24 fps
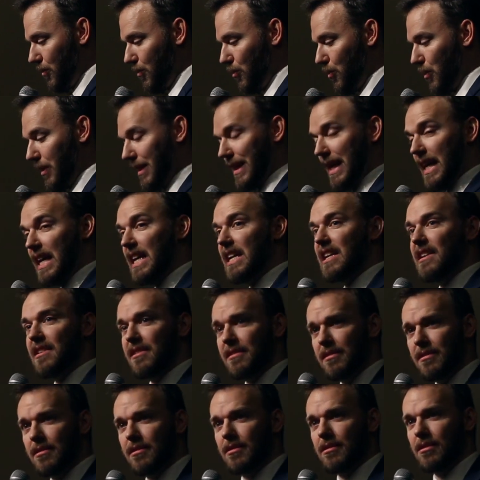With
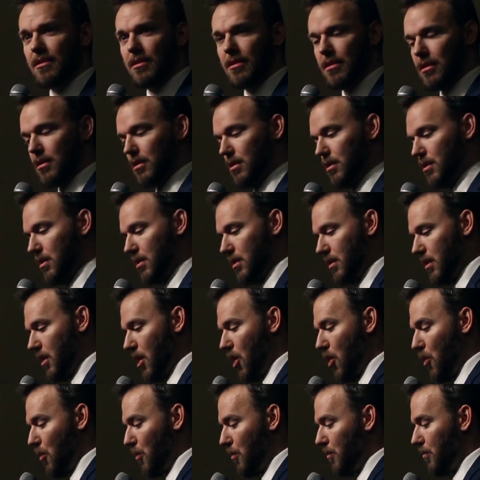keys?
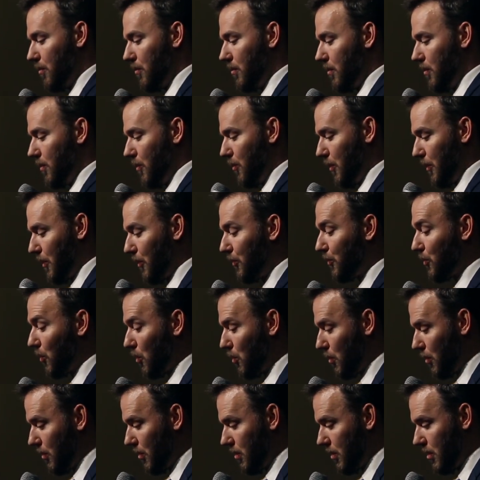No, with a
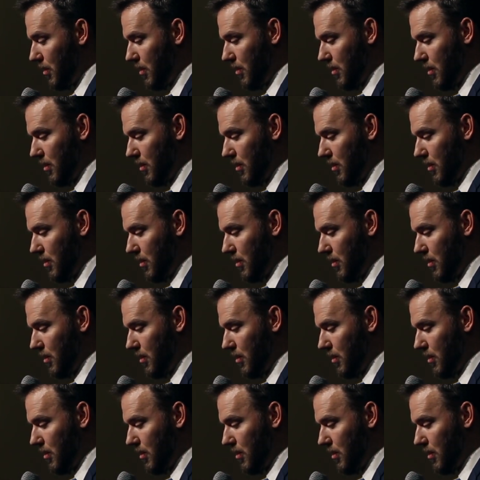sword.